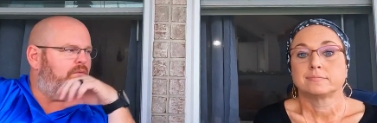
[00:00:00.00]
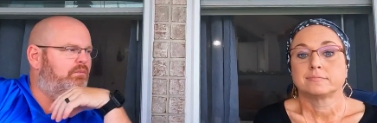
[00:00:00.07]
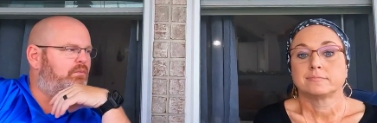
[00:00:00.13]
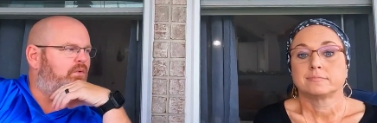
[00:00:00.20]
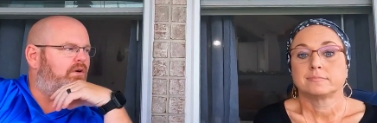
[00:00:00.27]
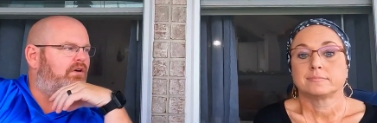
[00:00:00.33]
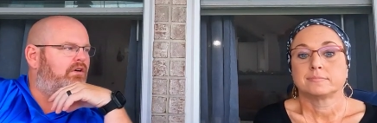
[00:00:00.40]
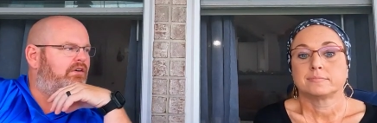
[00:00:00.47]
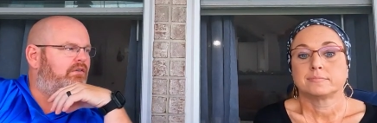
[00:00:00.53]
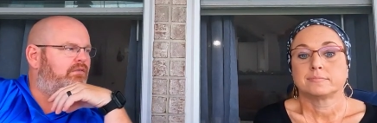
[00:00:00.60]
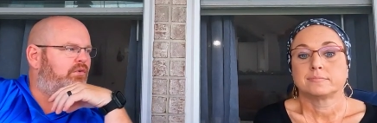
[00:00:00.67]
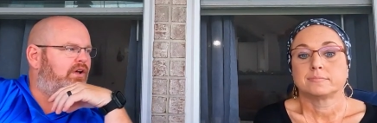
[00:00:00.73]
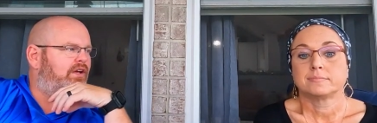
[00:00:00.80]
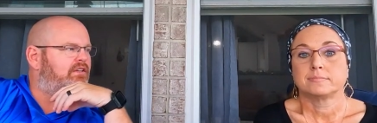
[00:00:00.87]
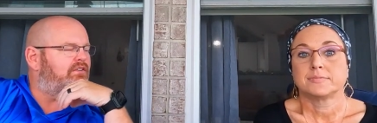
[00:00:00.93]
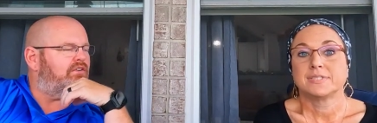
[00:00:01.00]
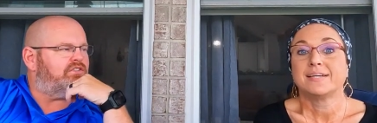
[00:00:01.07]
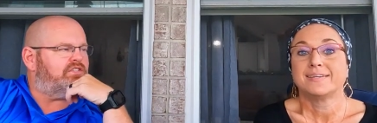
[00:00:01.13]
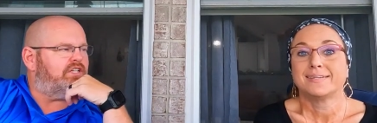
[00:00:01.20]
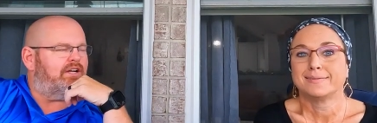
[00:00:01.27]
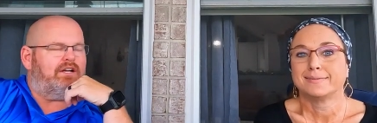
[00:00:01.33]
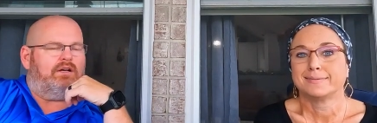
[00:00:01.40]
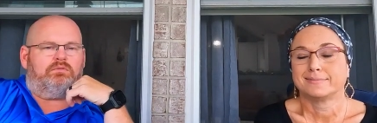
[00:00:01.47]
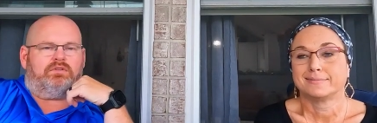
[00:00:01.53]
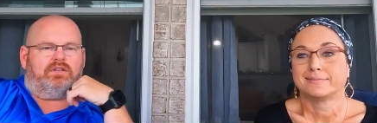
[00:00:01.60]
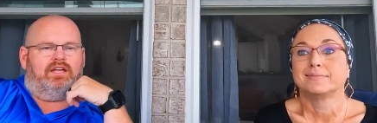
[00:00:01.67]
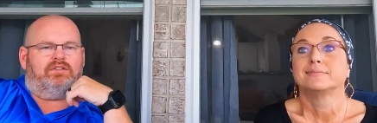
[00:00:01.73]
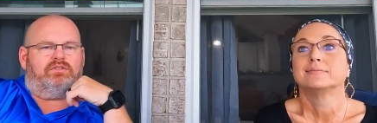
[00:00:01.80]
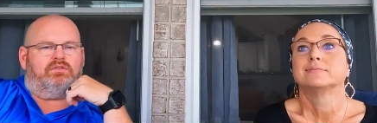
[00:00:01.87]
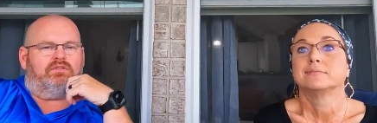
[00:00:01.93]
Speaker 1: we're, we're on a regular checkup
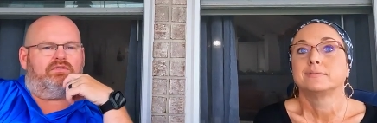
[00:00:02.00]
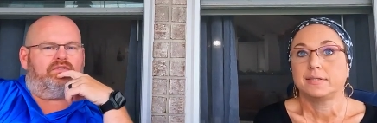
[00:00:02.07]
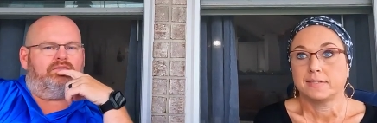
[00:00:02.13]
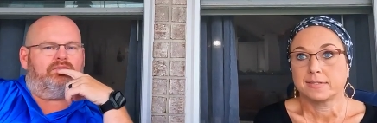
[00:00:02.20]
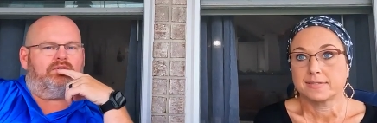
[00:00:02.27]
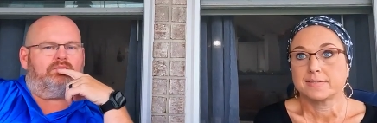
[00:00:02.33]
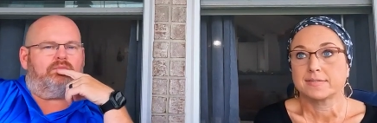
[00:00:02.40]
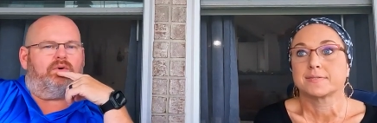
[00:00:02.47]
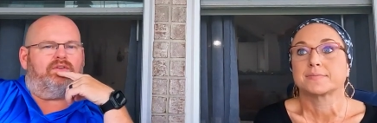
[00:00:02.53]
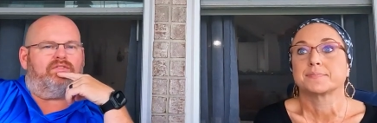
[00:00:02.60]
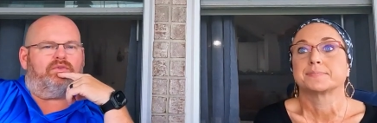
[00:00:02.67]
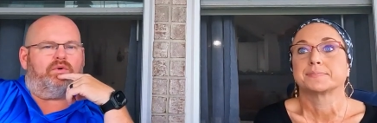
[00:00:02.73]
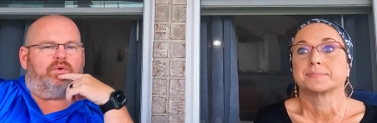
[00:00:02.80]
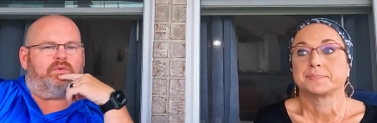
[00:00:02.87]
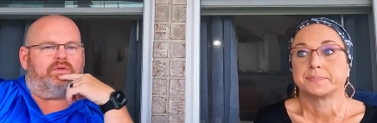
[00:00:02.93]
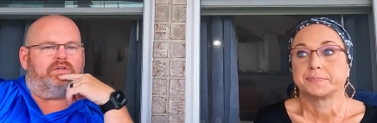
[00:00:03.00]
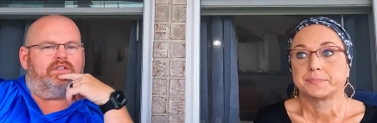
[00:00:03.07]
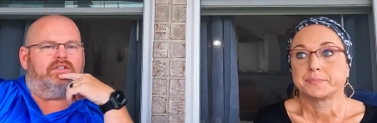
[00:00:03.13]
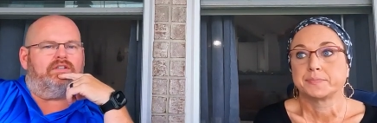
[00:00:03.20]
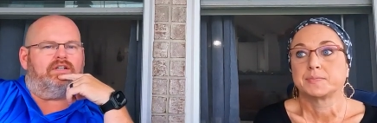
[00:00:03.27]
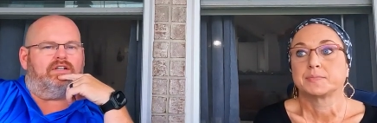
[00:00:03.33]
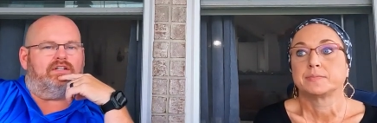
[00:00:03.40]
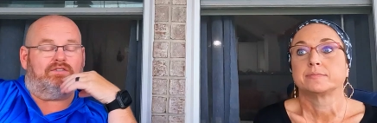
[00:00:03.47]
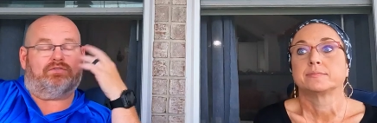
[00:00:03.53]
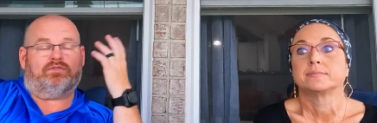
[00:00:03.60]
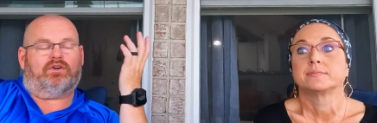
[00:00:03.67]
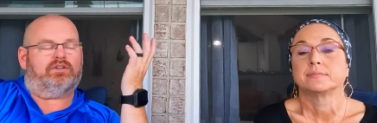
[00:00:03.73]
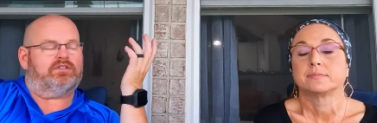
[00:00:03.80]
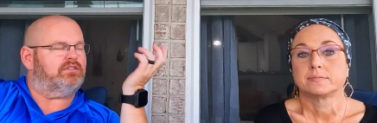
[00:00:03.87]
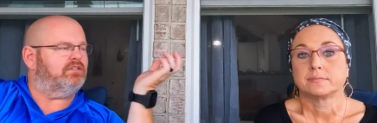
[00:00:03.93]
schedule from yes. this point forward uh, as
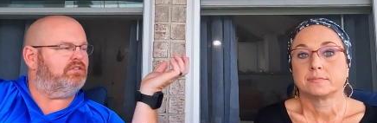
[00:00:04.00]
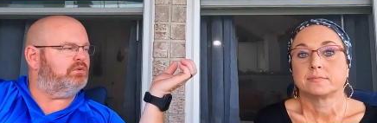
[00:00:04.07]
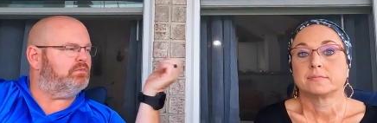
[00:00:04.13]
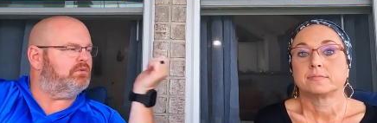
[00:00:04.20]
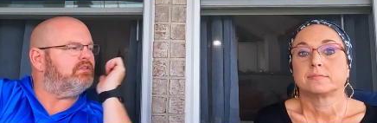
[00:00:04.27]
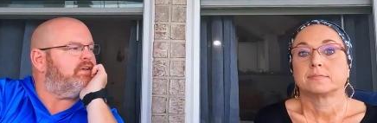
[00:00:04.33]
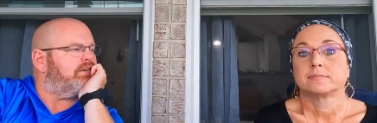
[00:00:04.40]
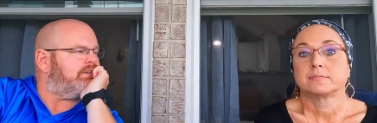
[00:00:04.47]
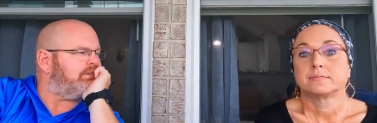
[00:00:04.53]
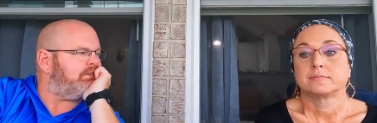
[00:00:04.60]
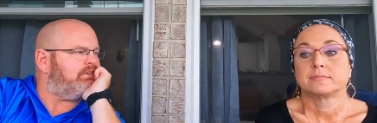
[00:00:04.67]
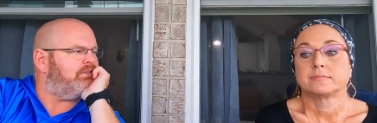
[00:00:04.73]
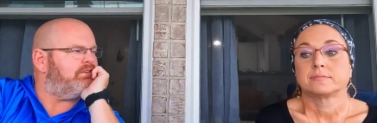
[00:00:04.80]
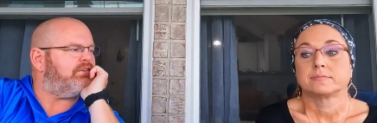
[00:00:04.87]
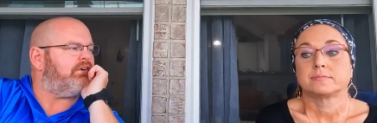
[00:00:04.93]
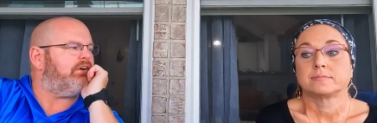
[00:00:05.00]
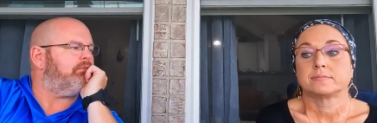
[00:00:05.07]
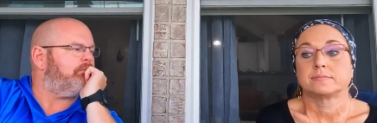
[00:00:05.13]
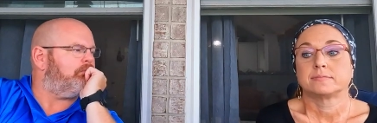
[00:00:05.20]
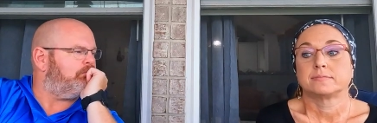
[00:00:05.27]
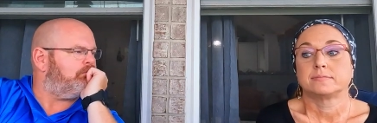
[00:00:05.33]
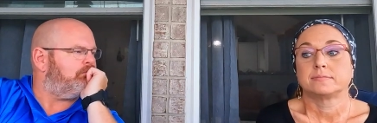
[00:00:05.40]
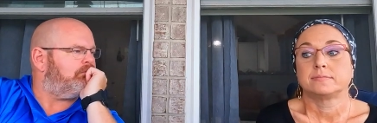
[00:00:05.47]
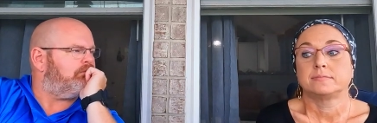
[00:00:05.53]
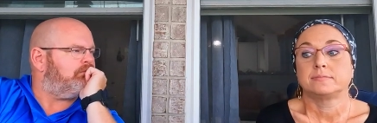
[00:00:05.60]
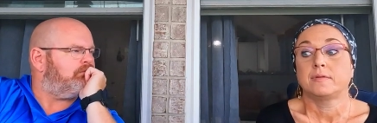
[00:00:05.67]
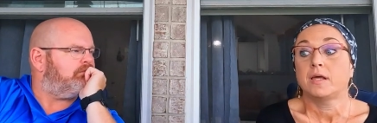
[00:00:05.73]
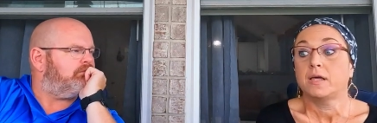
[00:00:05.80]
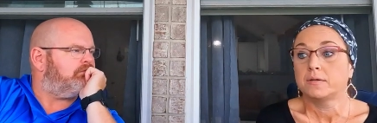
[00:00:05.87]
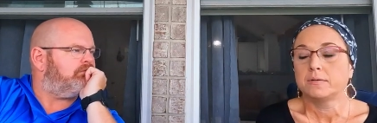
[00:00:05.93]
far as the tumors are concerned. Sorry.
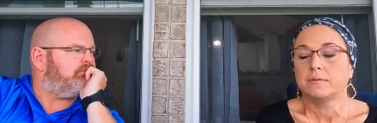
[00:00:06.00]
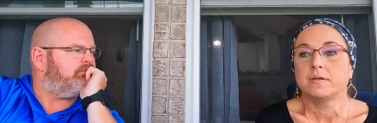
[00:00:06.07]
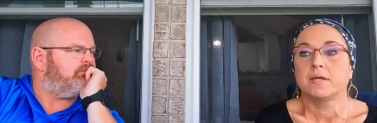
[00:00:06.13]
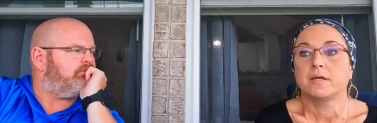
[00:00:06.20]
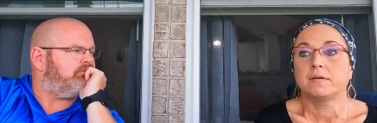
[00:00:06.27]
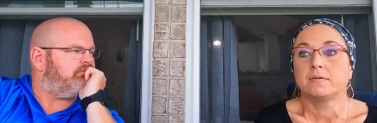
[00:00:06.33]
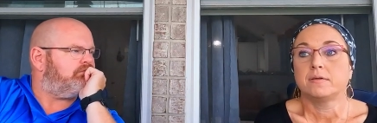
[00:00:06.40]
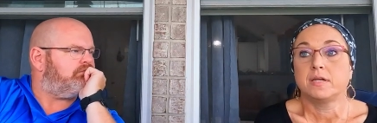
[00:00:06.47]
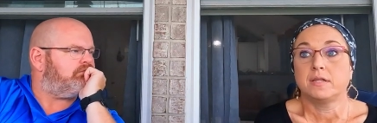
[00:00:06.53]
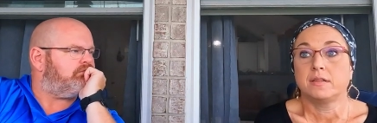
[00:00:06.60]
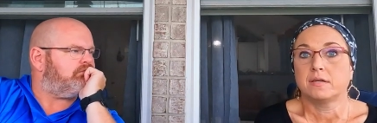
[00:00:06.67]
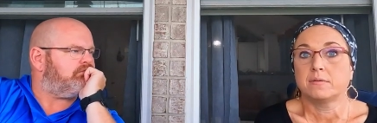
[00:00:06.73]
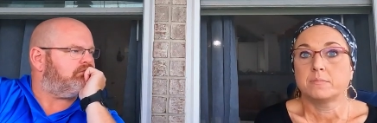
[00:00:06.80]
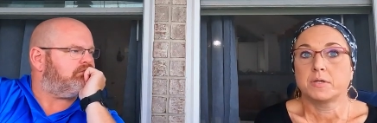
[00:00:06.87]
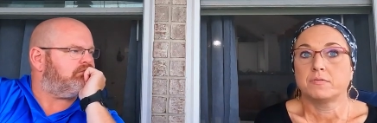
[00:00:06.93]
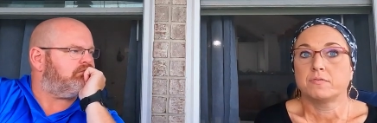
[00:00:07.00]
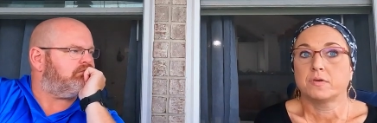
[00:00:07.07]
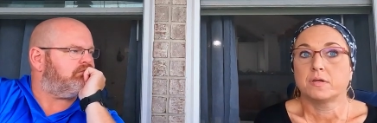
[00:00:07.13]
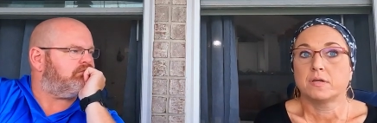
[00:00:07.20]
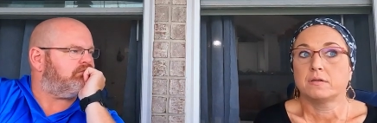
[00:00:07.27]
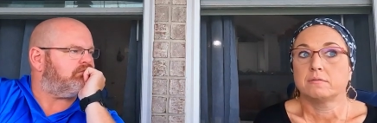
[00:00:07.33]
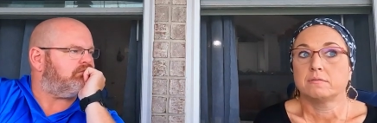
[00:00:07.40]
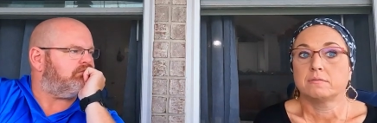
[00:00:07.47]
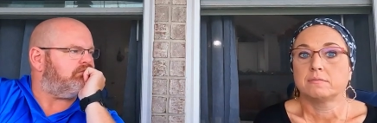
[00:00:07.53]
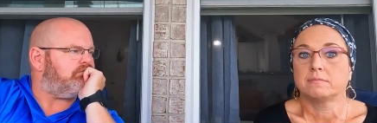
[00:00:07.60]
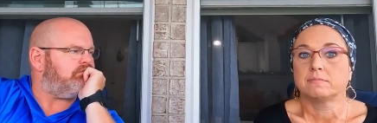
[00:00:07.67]
Speaker 2: No, no, anything I may forget